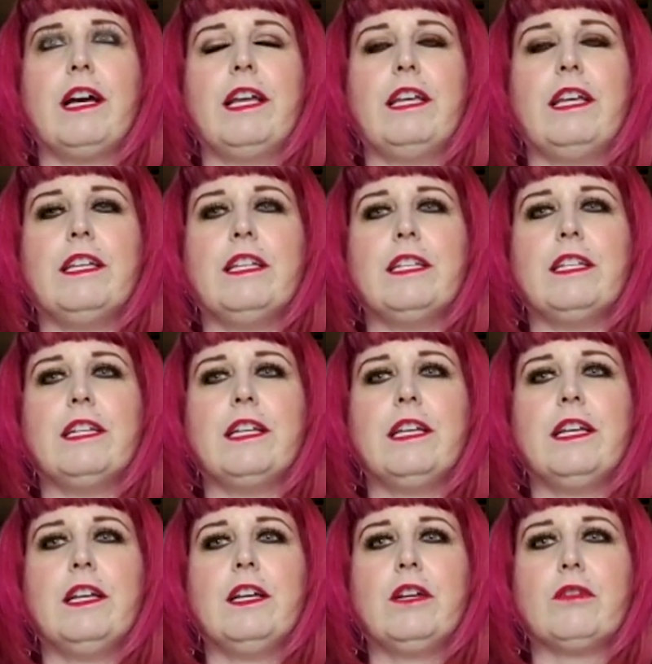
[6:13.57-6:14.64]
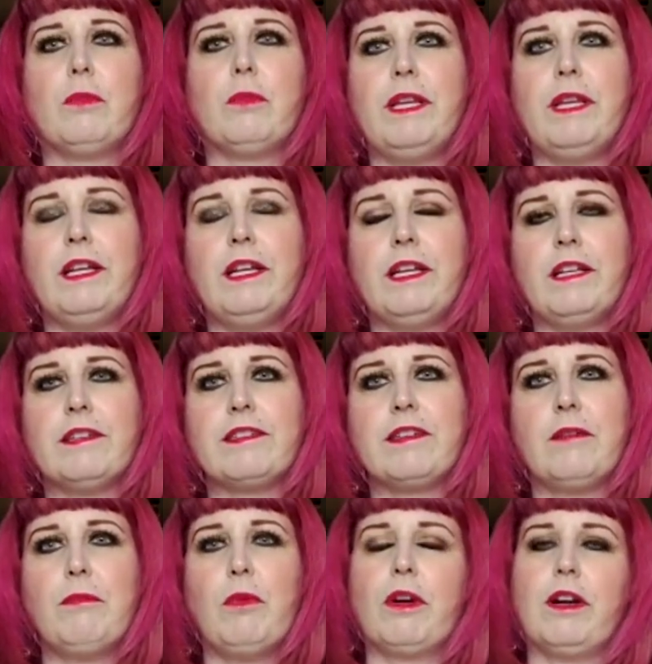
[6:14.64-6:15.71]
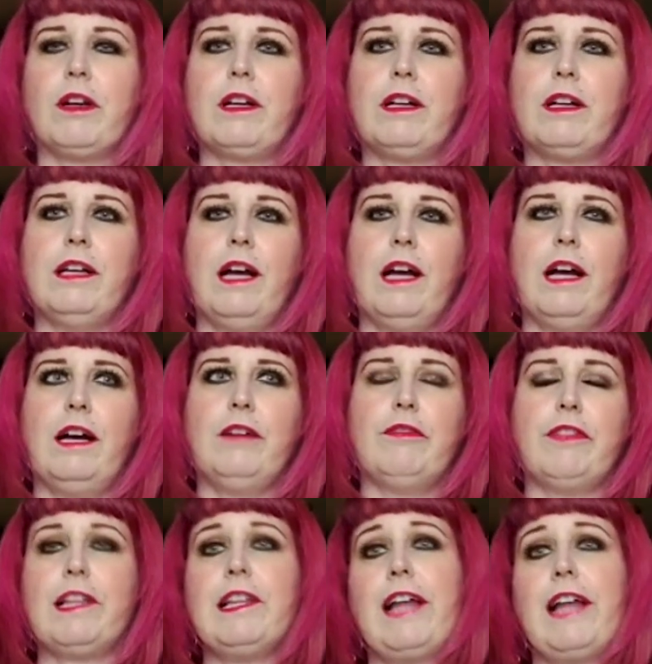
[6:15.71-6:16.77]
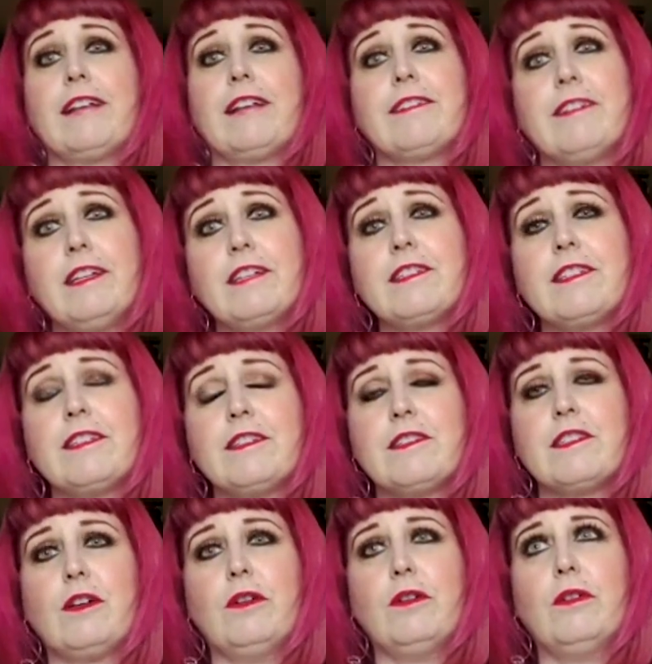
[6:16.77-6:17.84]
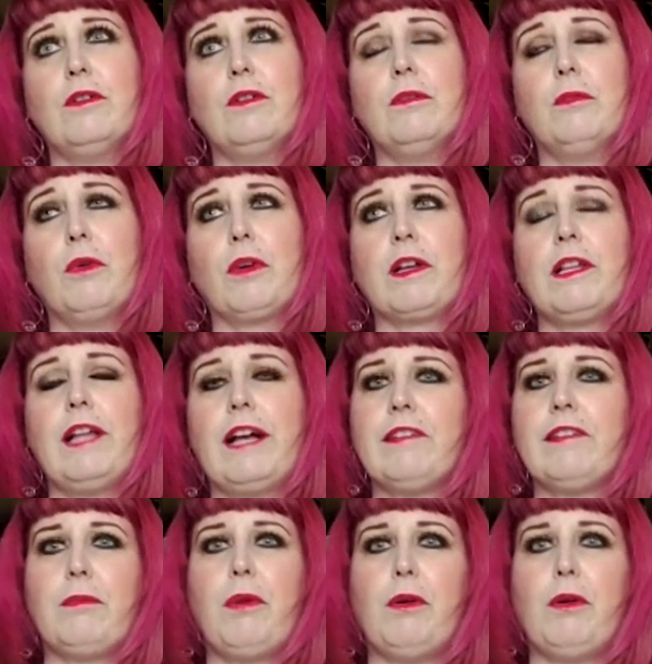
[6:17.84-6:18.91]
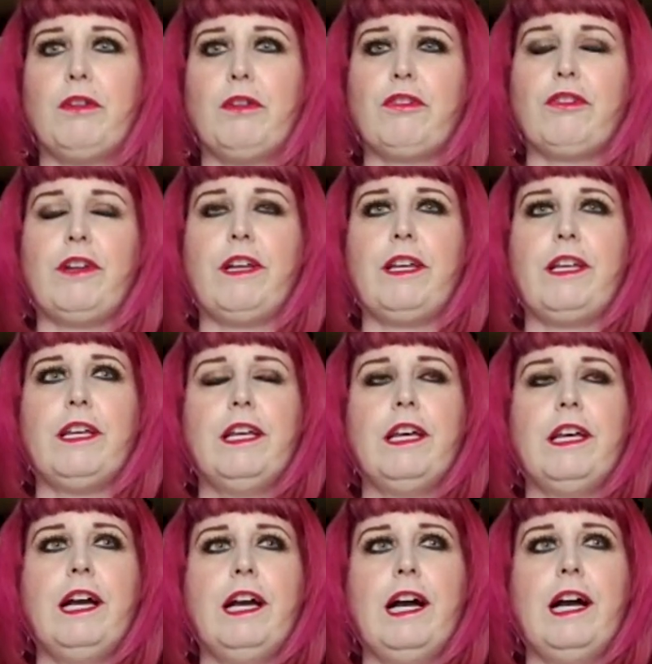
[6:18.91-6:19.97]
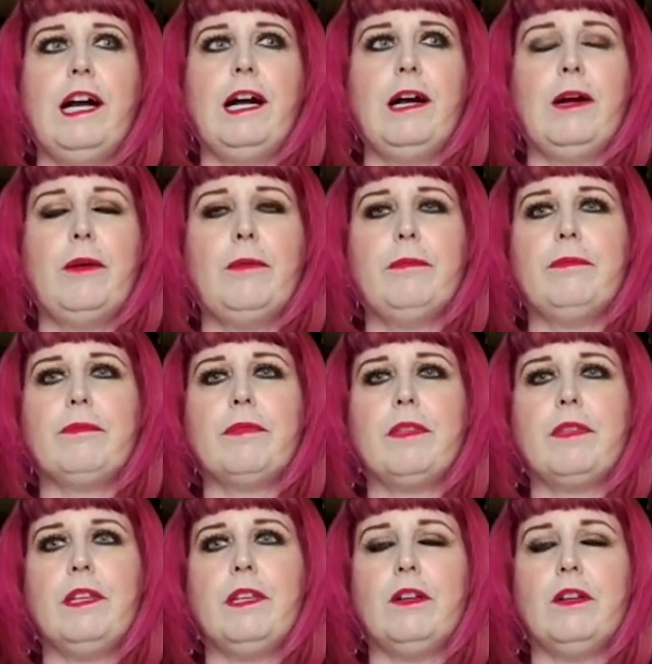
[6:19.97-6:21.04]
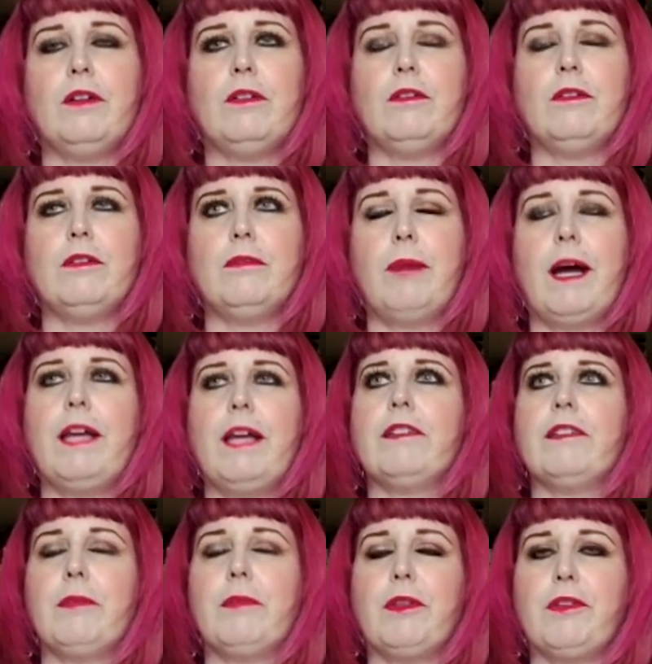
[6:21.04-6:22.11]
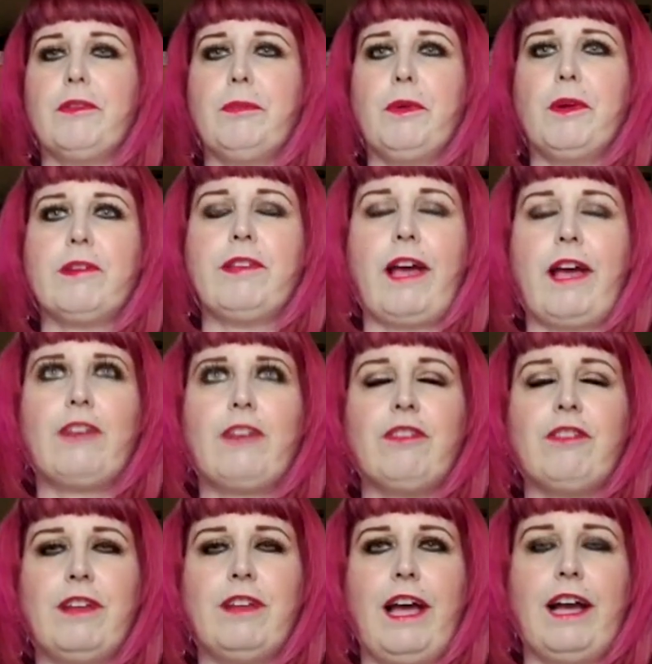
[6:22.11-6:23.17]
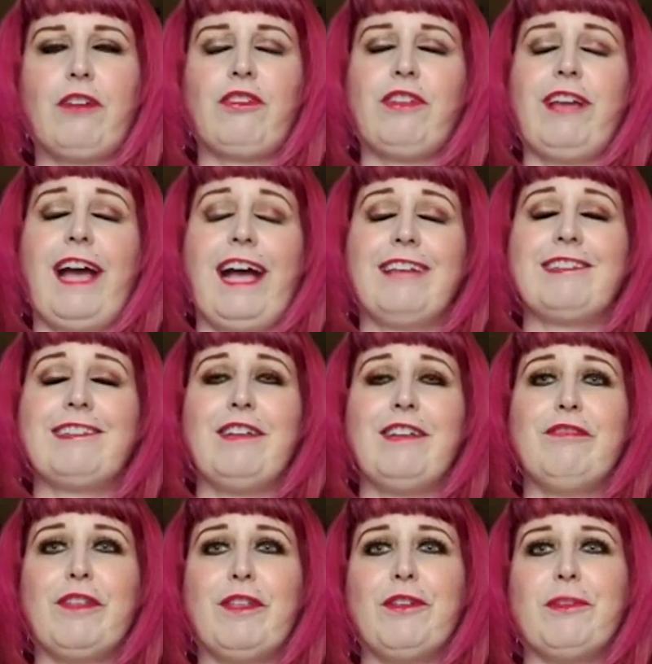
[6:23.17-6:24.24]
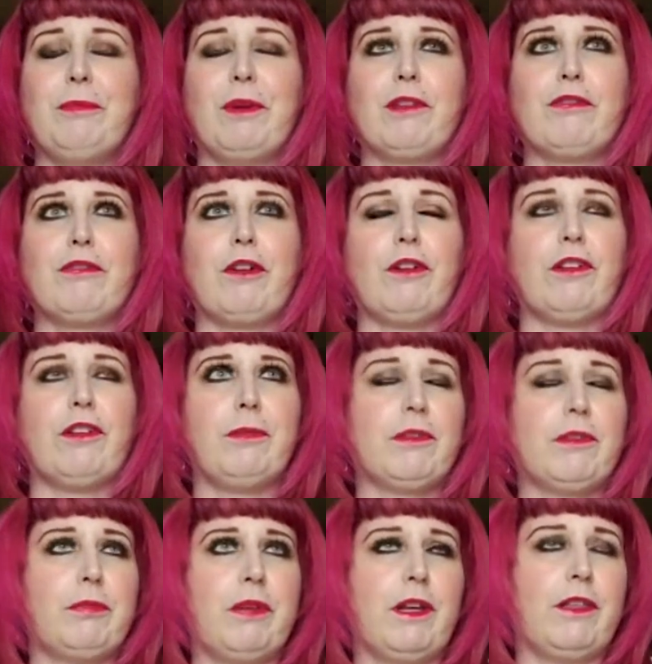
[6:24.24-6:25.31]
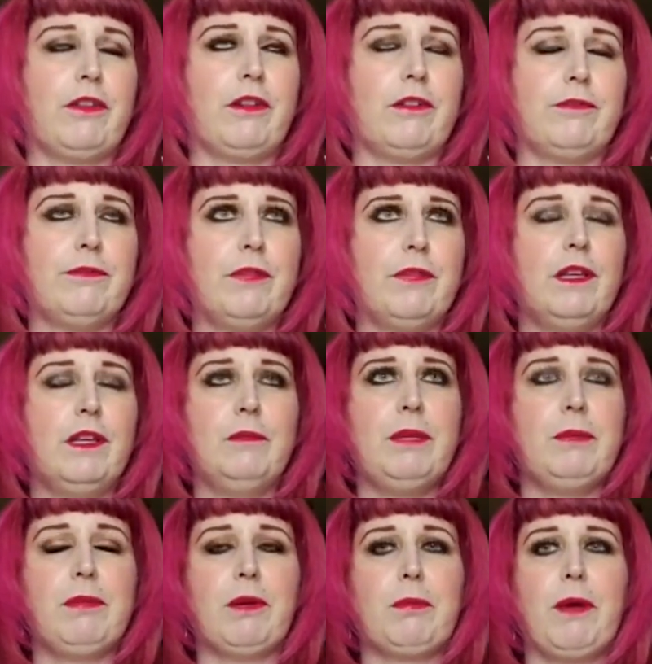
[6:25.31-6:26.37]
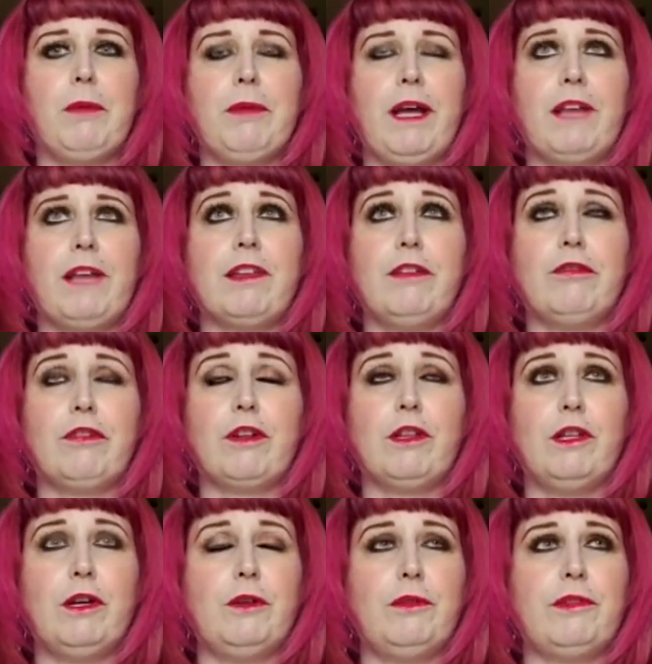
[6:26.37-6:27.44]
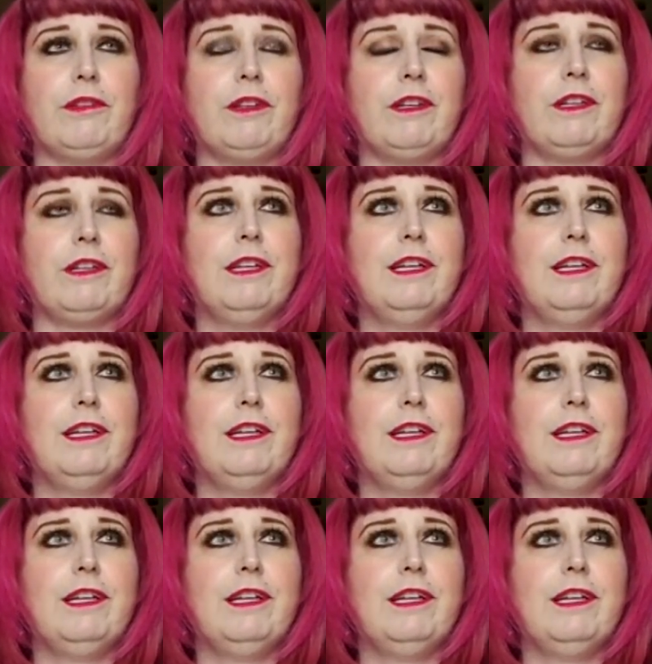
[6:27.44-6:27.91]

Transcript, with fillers: in reading some more of the classics. So more classic poetry, you know, buying some of those books, actually asking for those books for Christmas when other people are probably asking for clothes and